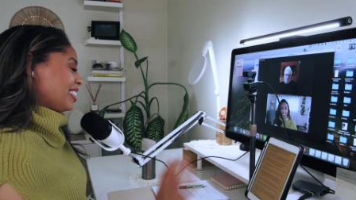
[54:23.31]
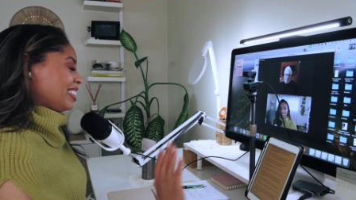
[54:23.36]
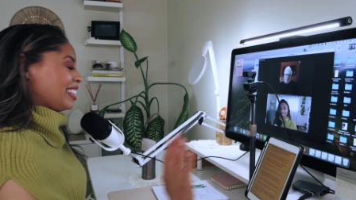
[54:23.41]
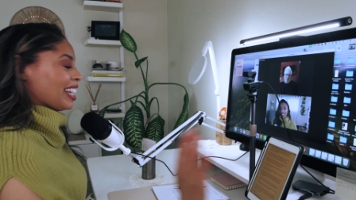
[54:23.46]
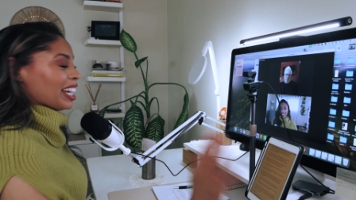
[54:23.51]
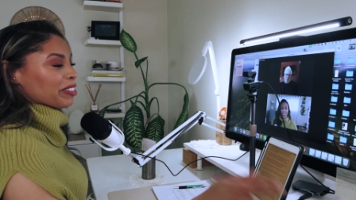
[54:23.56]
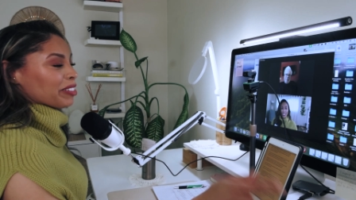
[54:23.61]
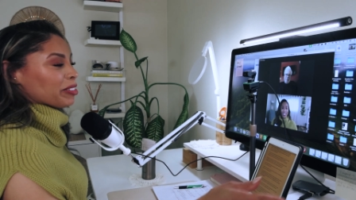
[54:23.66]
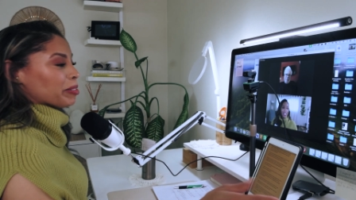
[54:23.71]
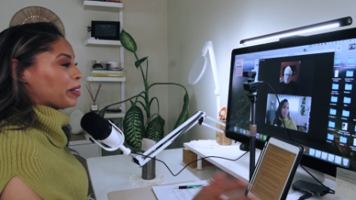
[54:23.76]

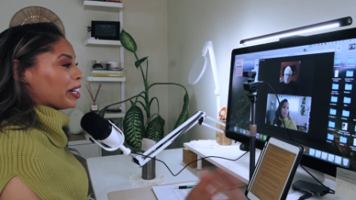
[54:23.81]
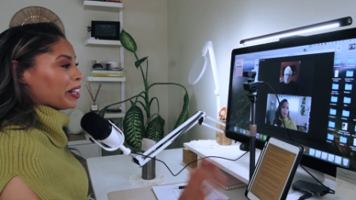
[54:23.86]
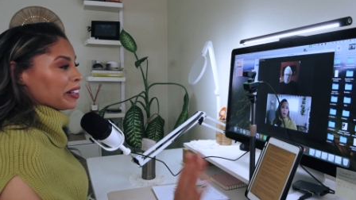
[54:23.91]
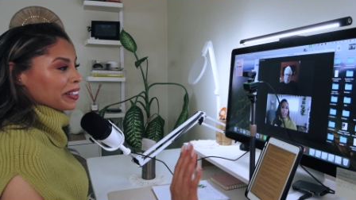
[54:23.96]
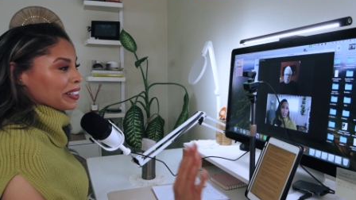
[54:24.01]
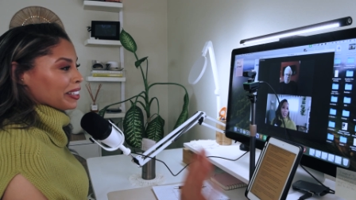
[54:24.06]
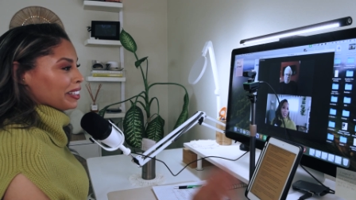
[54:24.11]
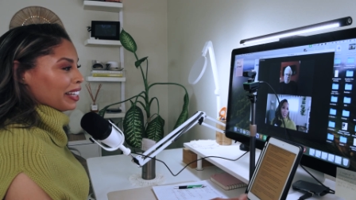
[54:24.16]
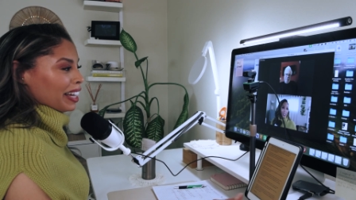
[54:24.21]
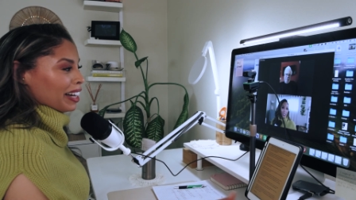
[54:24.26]
Native
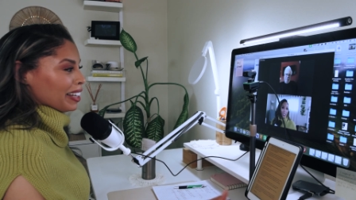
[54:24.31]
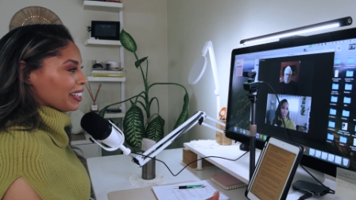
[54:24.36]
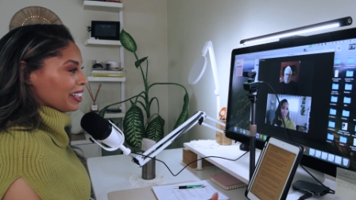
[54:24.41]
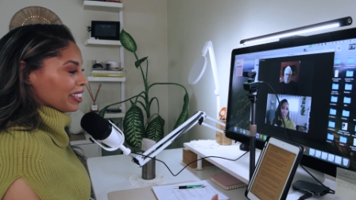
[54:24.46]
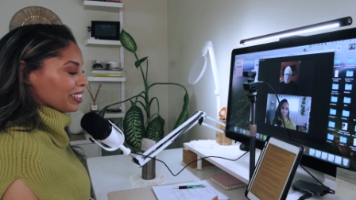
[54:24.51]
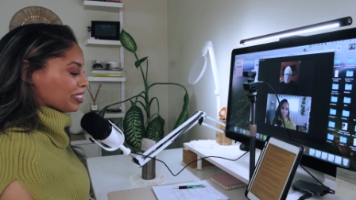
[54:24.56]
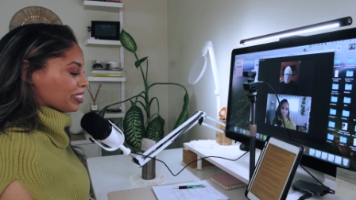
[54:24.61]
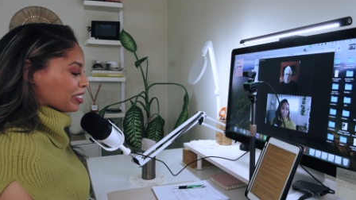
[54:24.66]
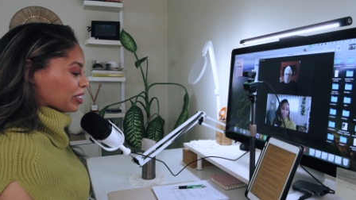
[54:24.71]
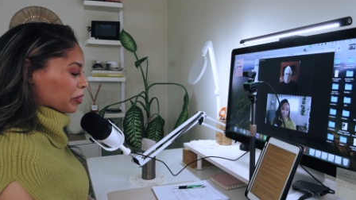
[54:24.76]
American down
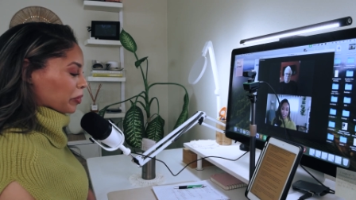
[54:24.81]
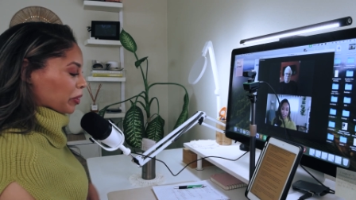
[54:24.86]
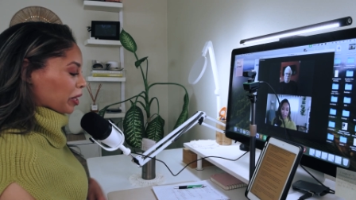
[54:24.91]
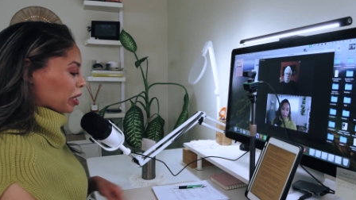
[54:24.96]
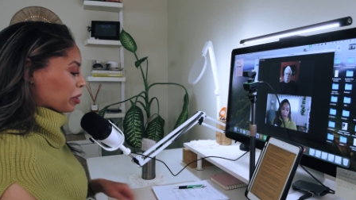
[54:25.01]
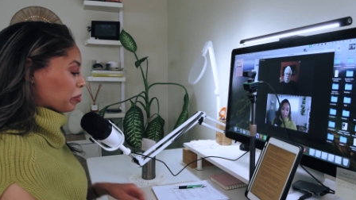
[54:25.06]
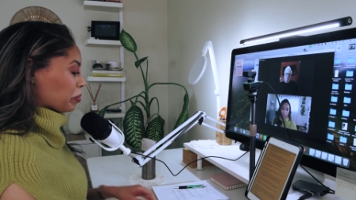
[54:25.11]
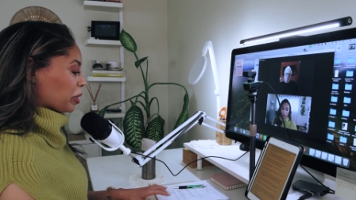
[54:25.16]
there somewhere.